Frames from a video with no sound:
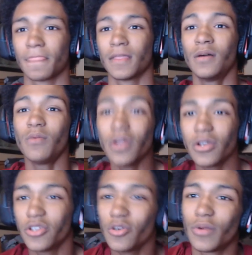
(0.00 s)
What are
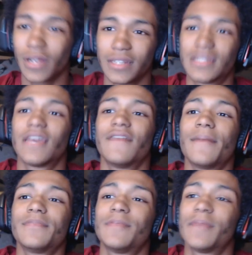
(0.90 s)
you willing to give up
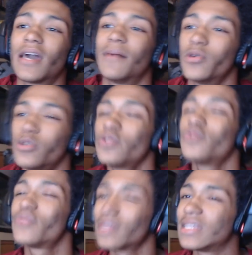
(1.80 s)
to become who you
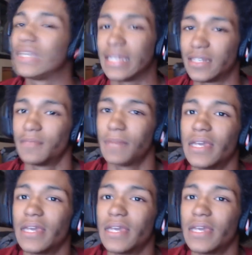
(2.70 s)
really need to be?